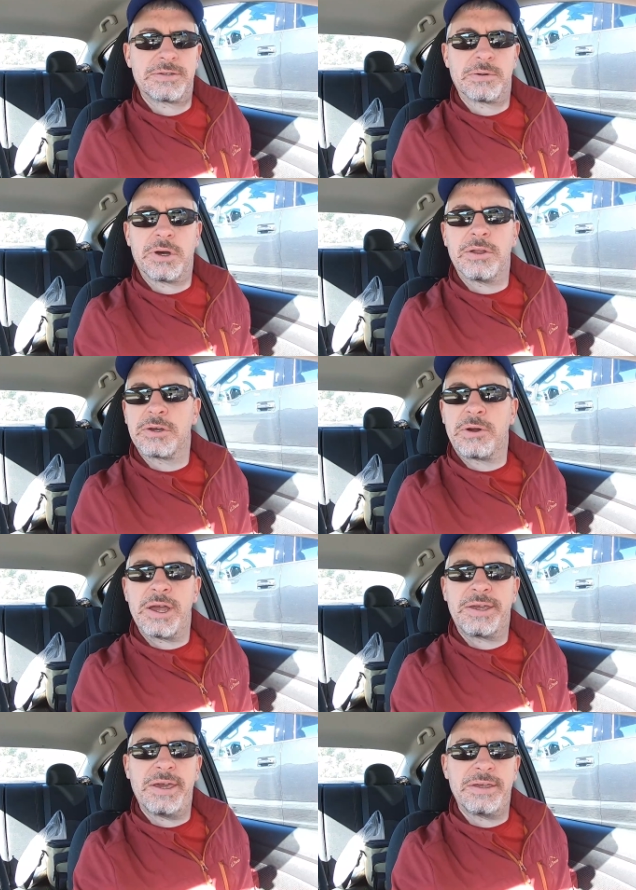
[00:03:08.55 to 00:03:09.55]
So called the
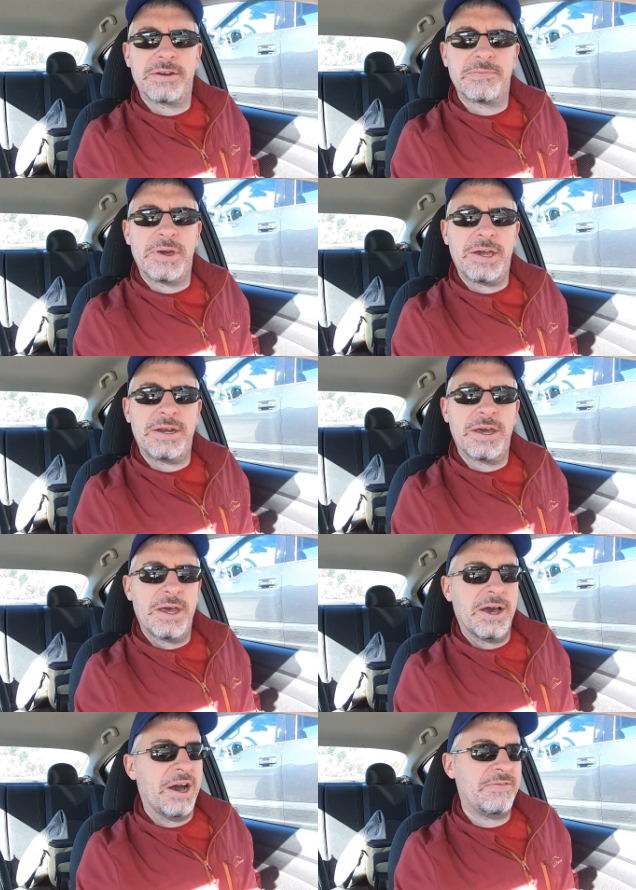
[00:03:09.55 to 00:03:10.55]
Grand Canyon of Maine.
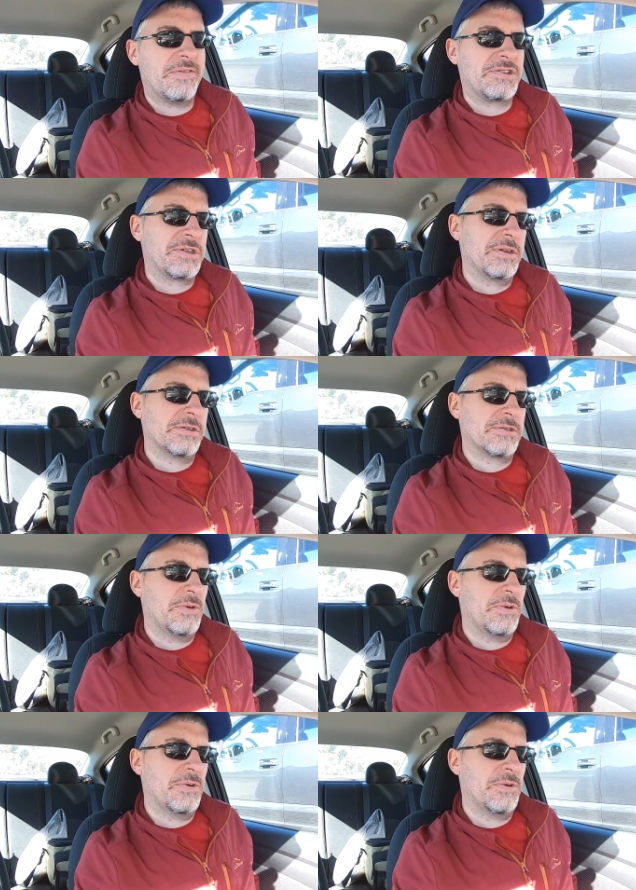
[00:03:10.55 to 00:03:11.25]
I've never seen it.